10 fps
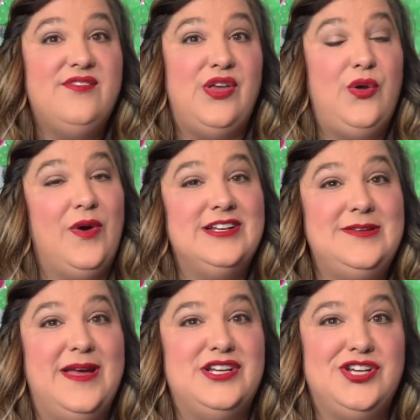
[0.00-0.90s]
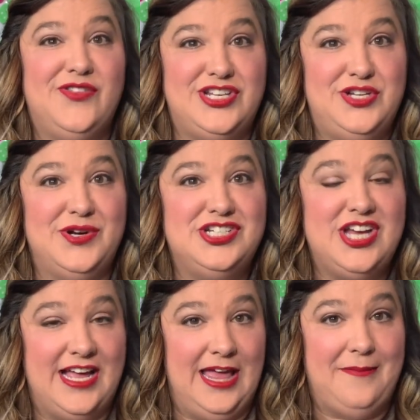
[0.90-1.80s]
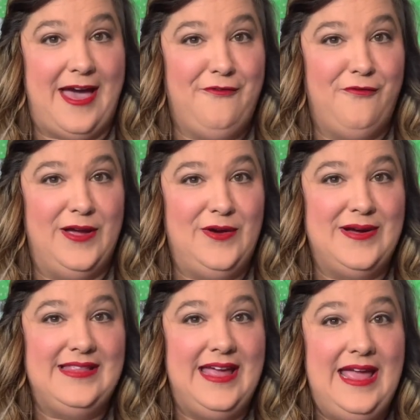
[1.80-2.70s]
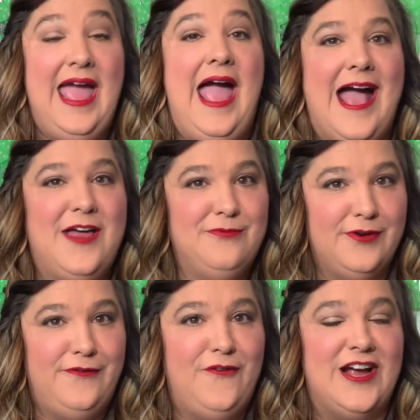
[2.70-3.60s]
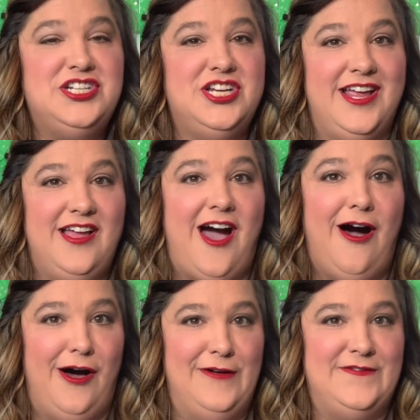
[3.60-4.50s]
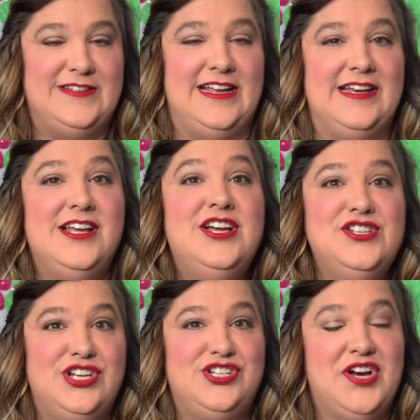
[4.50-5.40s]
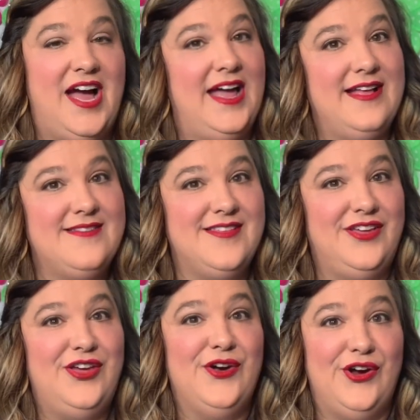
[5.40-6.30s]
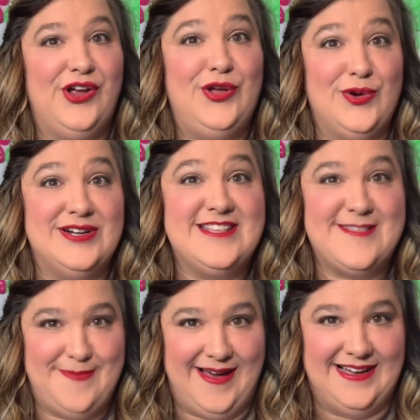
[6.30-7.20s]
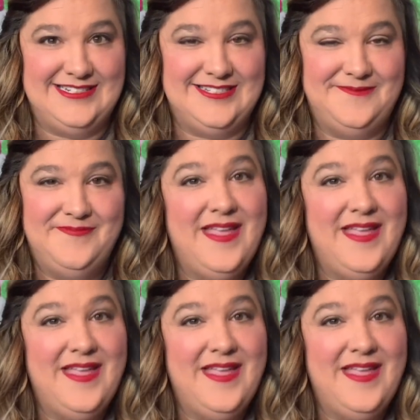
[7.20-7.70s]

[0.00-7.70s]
so you want to make sure that you are checking that frequently and refreshing often to try and secure your spot.